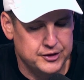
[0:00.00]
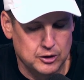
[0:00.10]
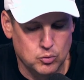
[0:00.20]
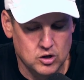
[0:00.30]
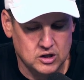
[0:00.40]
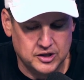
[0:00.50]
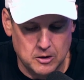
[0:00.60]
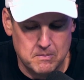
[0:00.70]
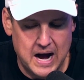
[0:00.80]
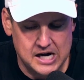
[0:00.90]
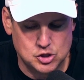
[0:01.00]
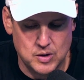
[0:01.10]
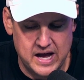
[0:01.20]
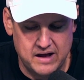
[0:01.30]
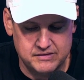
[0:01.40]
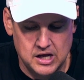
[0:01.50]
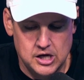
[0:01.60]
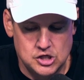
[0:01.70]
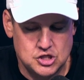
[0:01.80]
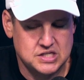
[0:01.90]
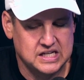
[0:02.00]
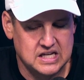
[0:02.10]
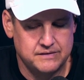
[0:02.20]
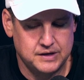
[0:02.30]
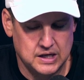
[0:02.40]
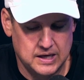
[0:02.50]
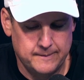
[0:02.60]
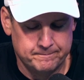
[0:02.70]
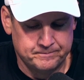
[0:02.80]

their work, their mock draft, just to give you